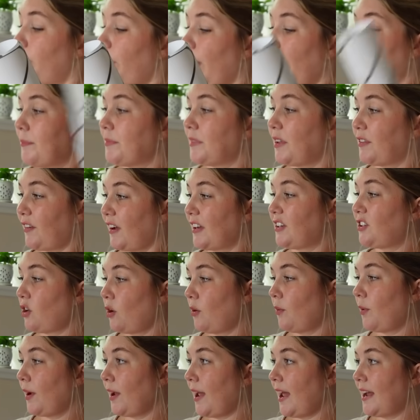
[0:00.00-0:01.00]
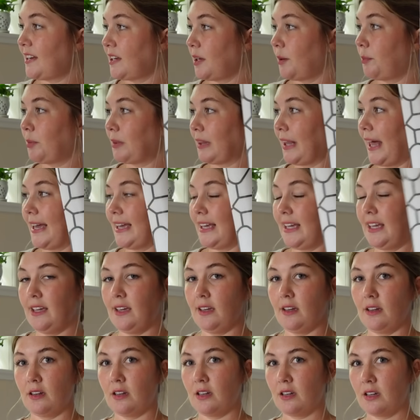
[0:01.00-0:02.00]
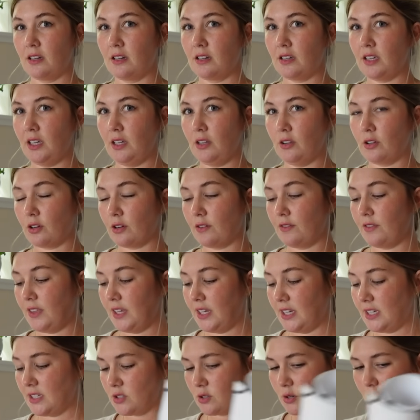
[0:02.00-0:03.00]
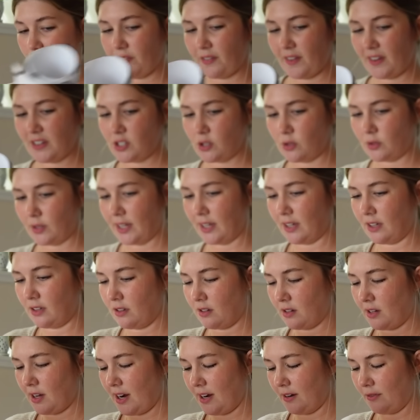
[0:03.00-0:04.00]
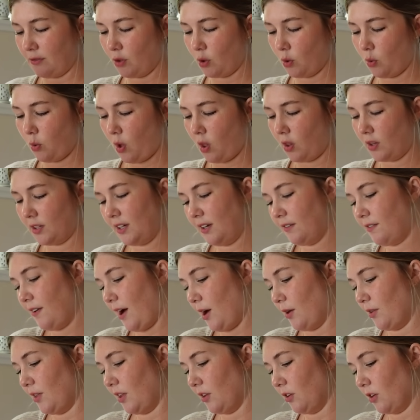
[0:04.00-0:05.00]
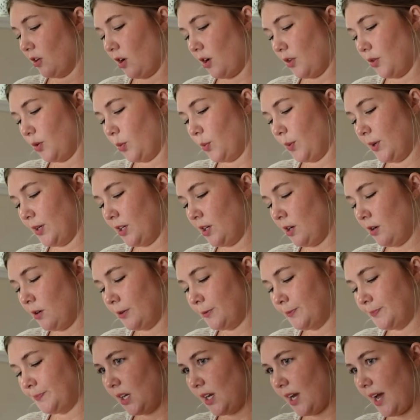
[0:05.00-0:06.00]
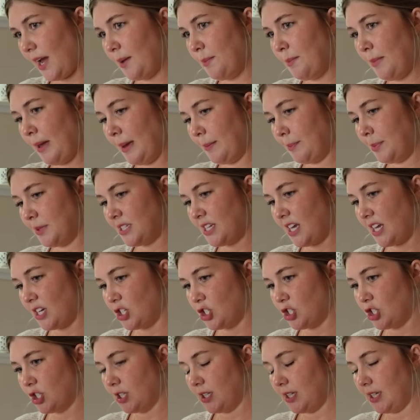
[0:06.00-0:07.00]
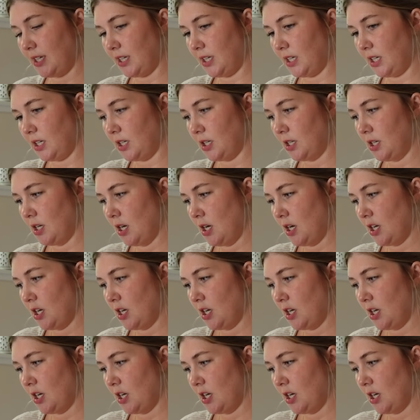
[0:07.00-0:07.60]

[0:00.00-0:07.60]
But if I don't end up liking either of these, or if I don't like kind of the quality of how they look on the window, I may potentially